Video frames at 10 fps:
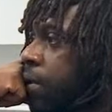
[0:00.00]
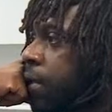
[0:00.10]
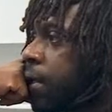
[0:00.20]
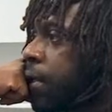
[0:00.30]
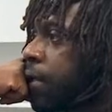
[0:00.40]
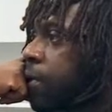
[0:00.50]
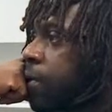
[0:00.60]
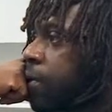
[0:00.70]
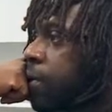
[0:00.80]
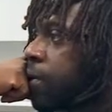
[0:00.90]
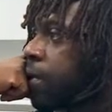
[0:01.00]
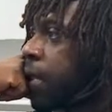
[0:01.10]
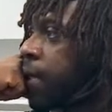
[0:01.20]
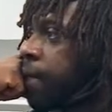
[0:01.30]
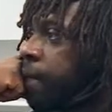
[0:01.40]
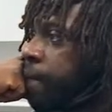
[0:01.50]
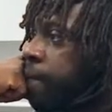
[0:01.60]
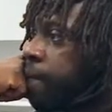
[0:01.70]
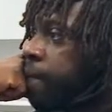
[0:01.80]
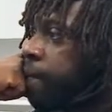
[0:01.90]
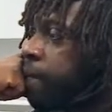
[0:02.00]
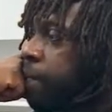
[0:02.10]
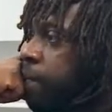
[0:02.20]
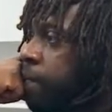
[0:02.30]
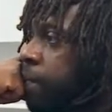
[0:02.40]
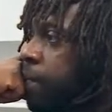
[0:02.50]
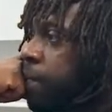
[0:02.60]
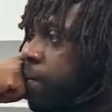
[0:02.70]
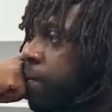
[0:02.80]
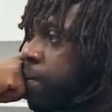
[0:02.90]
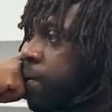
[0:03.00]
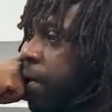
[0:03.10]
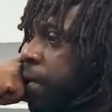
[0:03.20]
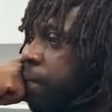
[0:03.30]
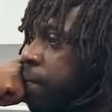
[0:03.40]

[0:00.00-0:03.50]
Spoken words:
No words are spoken by the person on screen.